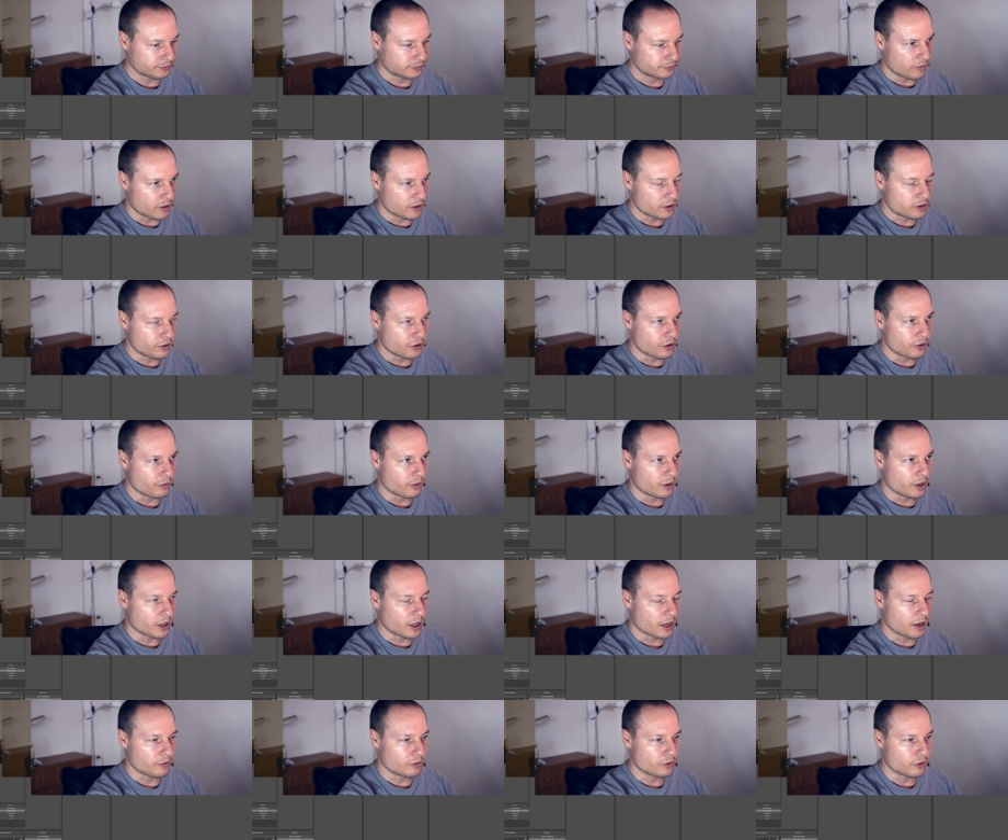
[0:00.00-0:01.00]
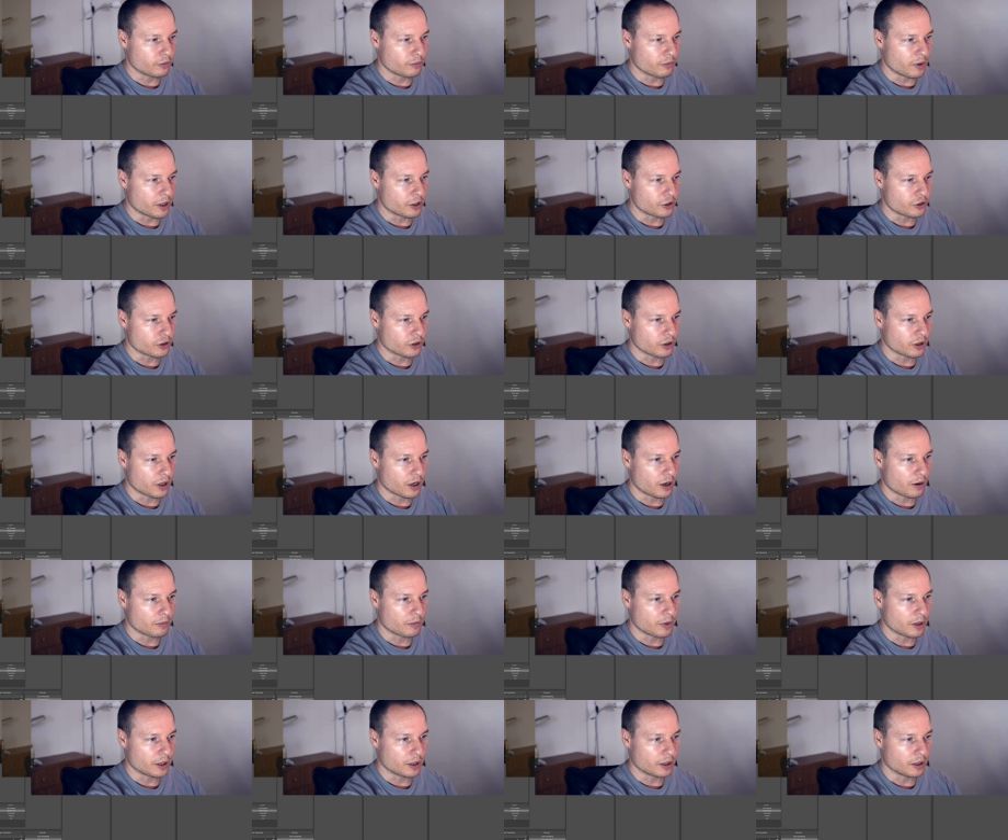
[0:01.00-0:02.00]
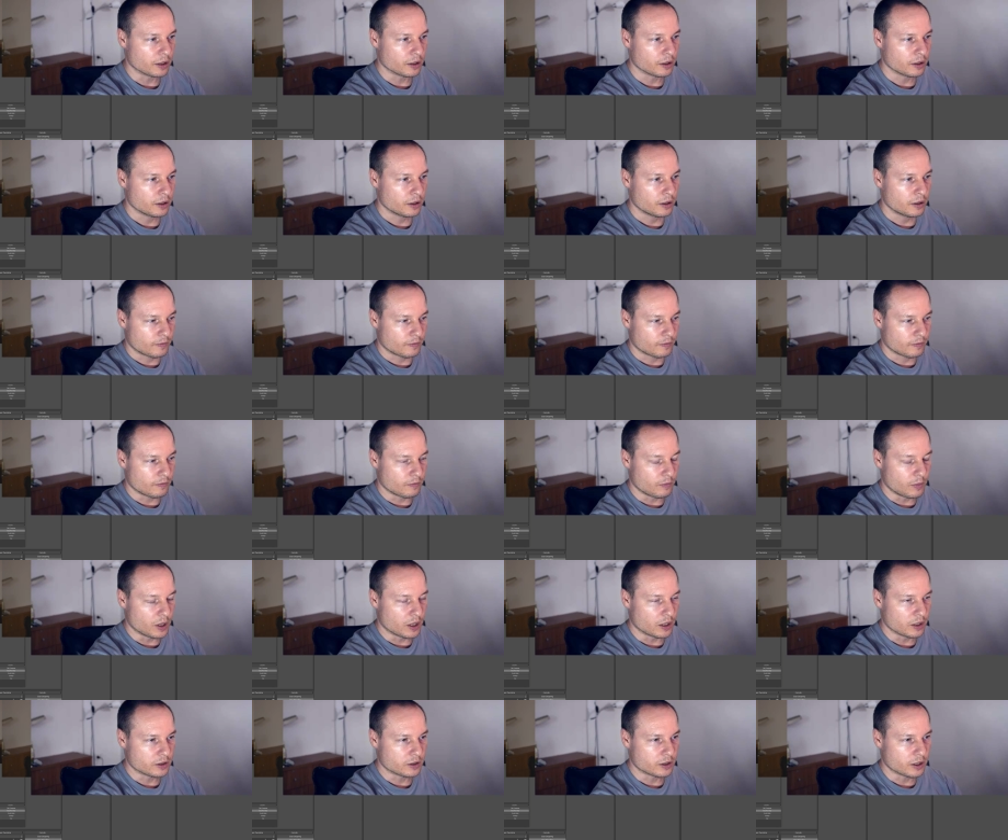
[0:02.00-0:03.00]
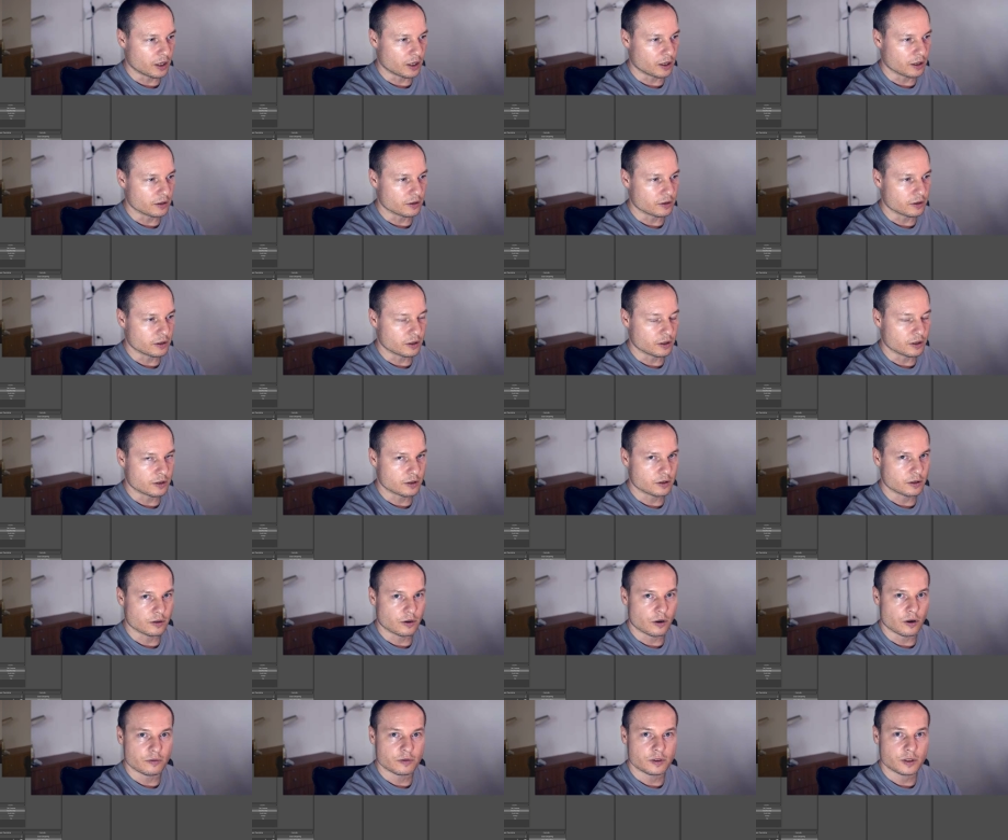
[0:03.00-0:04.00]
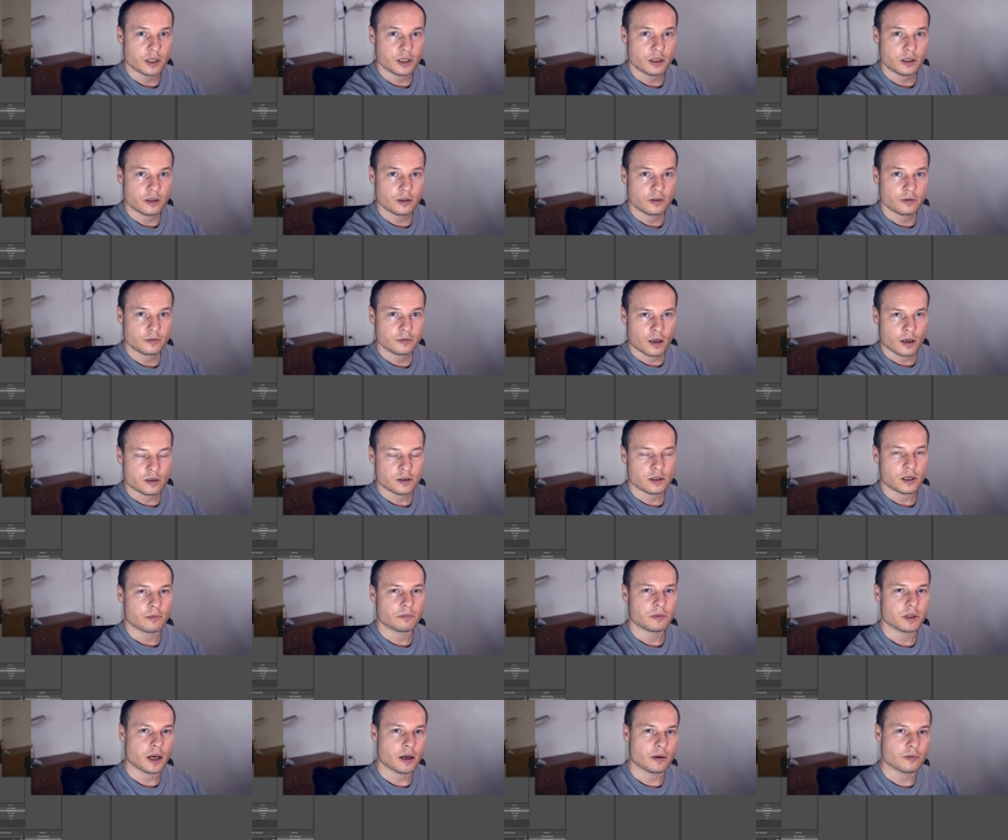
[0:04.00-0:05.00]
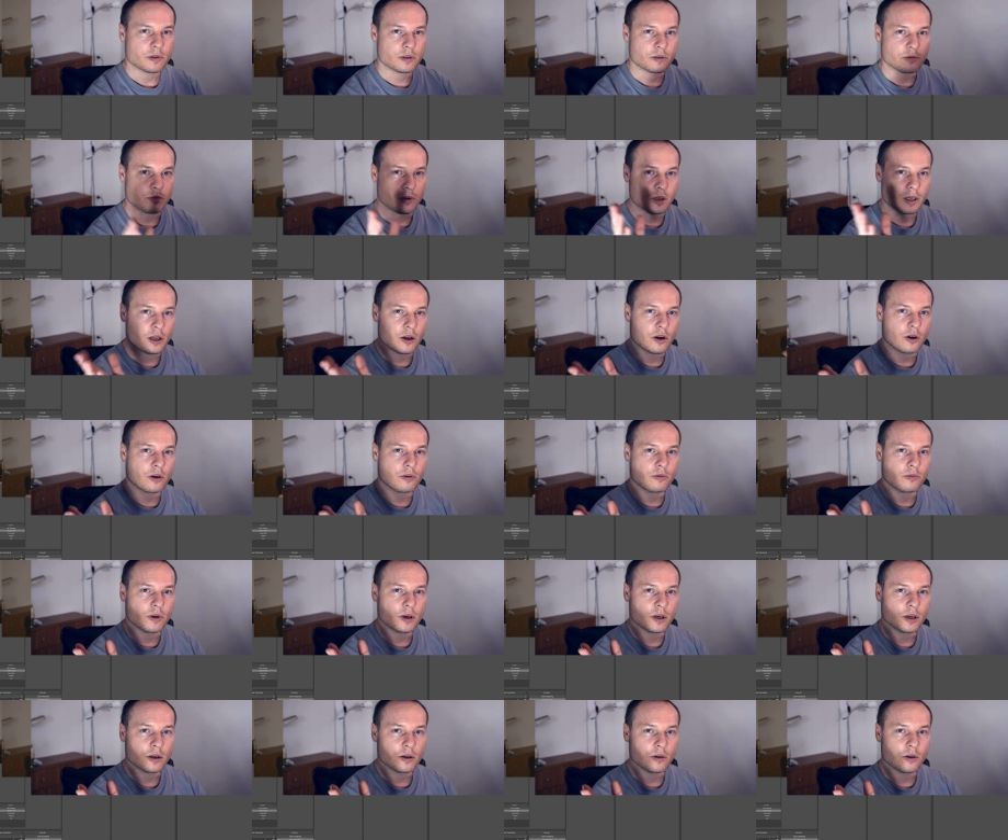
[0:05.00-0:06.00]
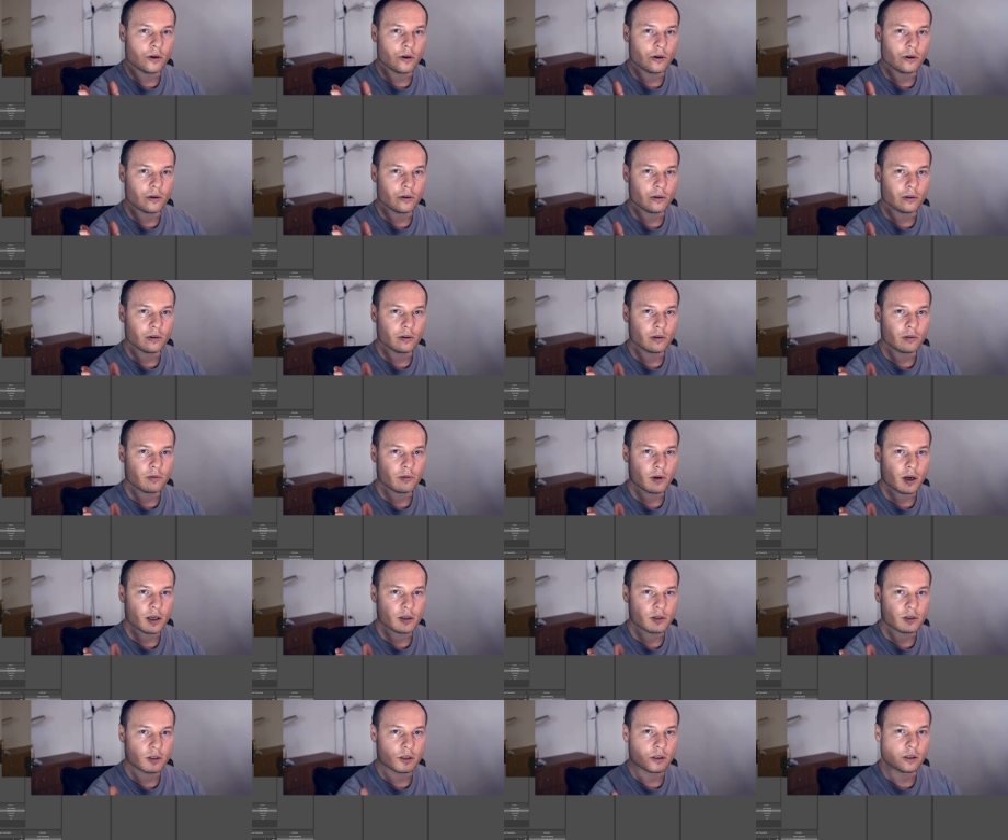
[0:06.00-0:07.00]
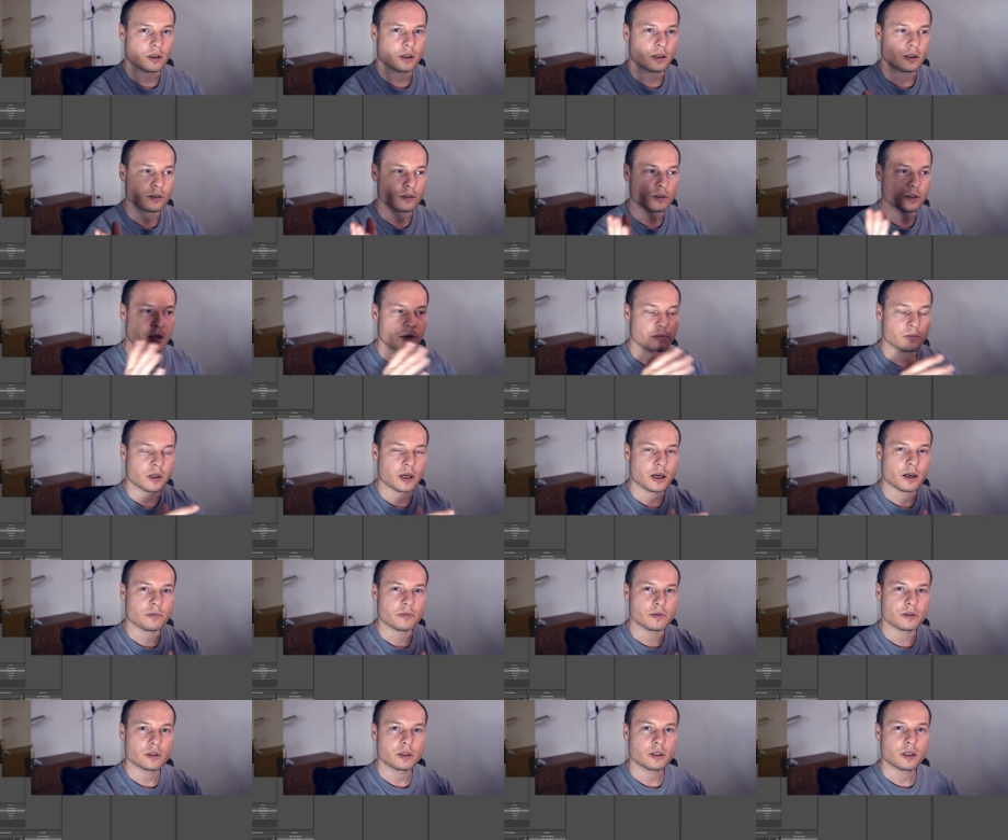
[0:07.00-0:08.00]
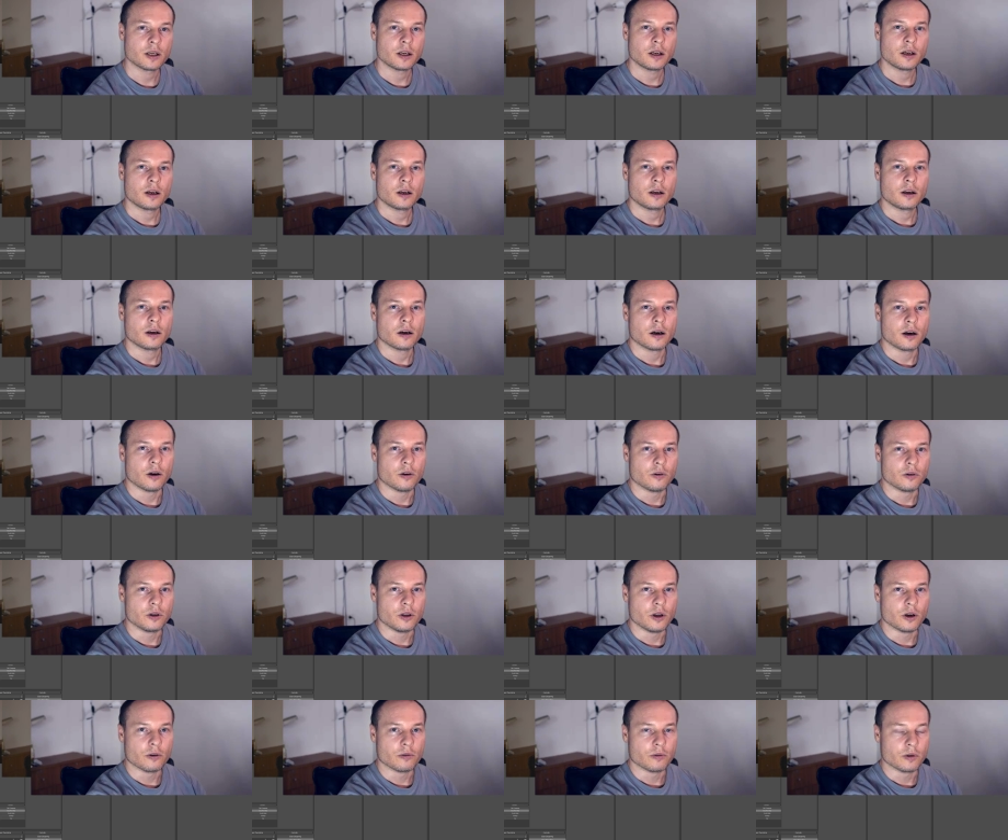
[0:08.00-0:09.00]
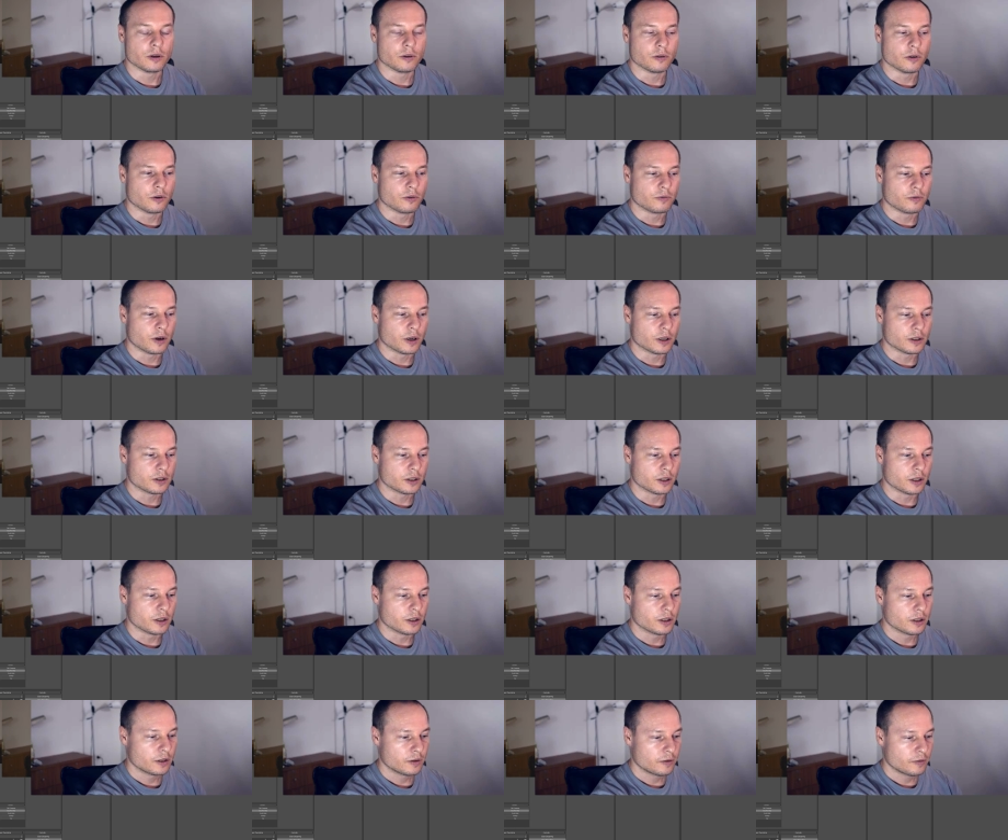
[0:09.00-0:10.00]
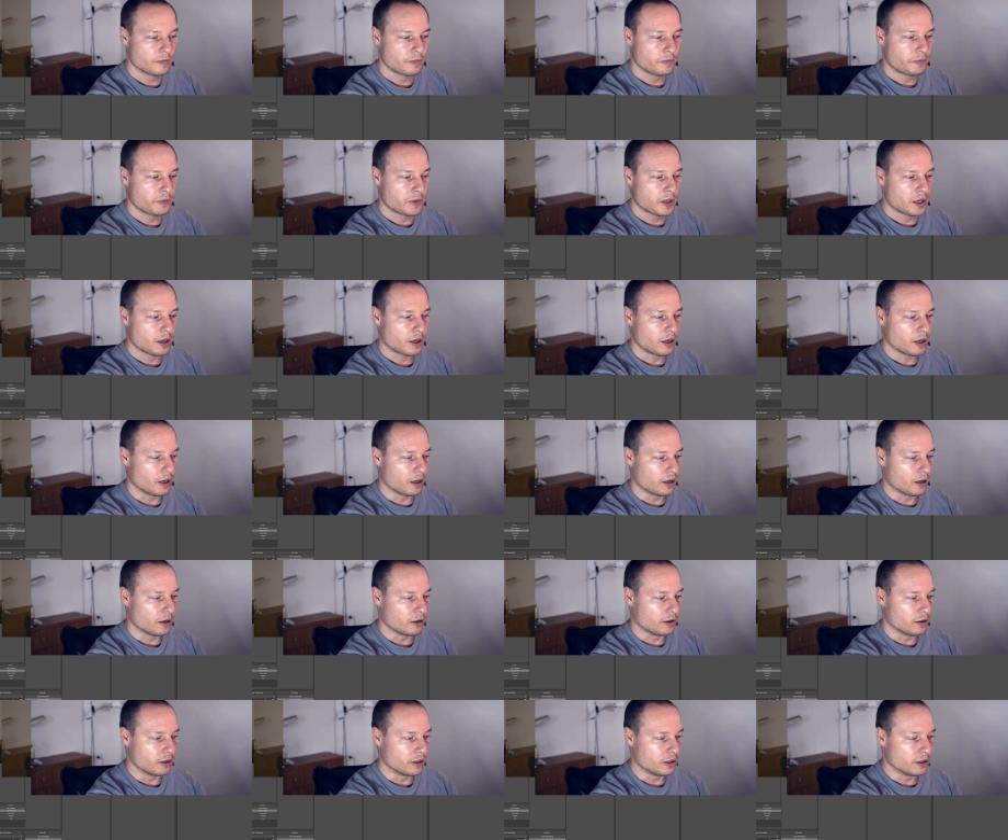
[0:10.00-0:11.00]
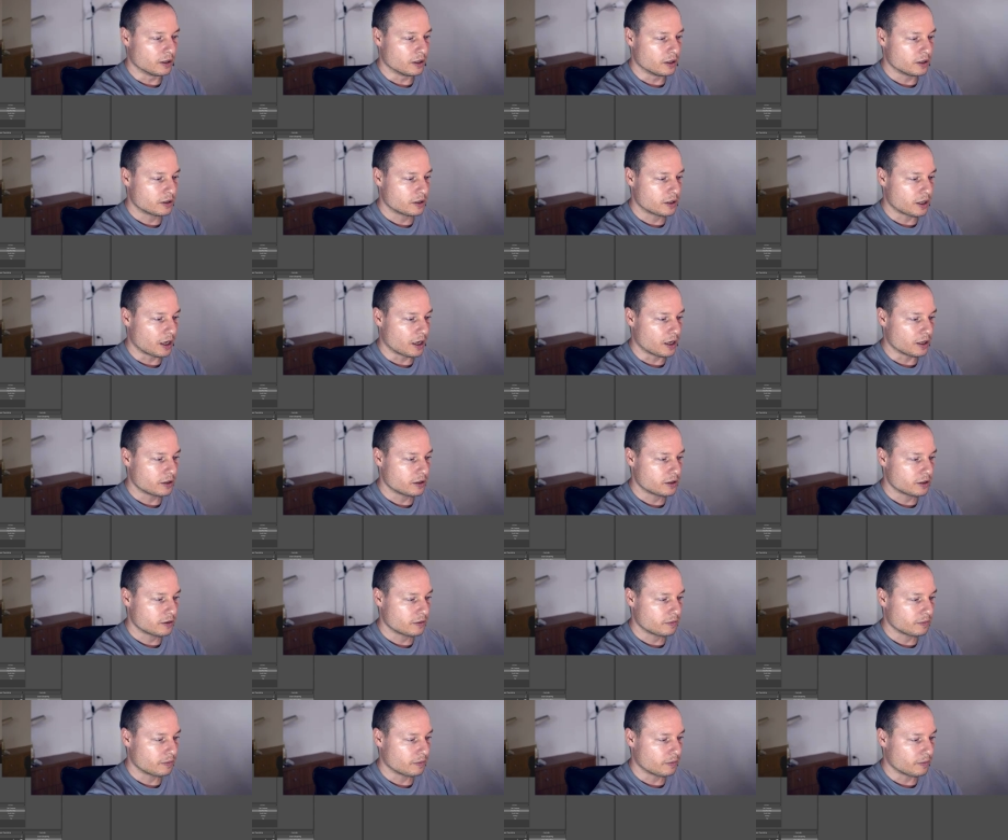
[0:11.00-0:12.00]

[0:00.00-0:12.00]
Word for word: First you will have to measure how many milliseconds is offset. Sometimes video will go faster and sometimes audio will go faster. And in this case